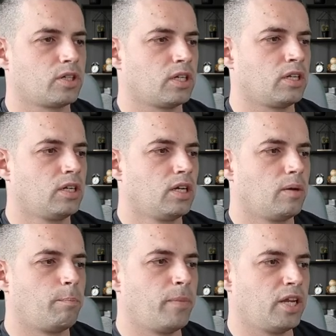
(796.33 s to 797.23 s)
can
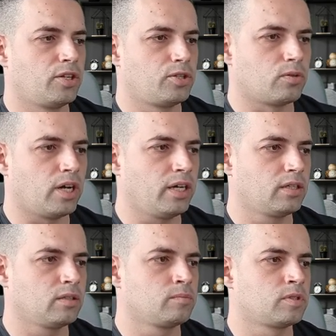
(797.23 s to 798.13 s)
manage your
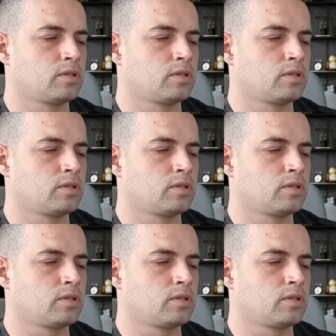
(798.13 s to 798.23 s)
items,